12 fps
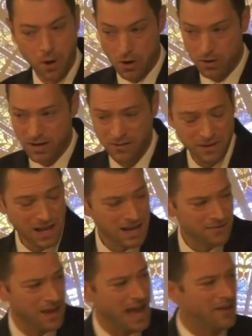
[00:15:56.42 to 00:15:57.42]
part of
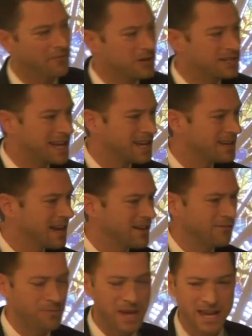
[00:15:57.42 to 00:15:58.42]
life, everyday
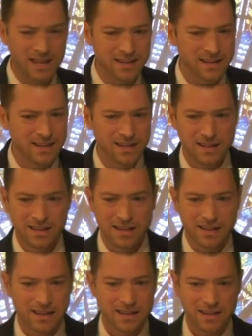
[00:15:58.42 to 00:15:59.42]
life, man.
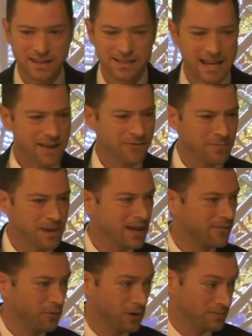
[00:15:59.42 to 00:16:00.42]
It's every man for